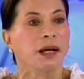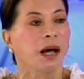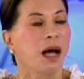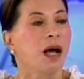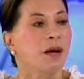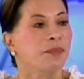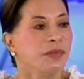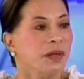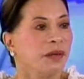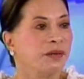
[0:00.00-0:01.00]
um,
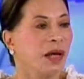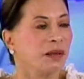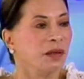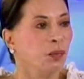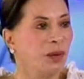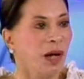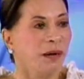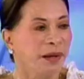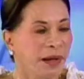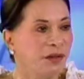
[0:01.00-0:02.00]
that we are
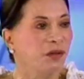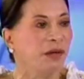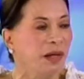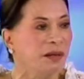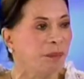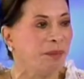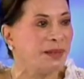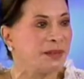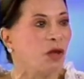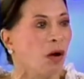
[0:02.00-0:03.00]
hindering the
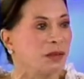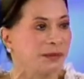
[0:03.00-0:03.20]
peace talks.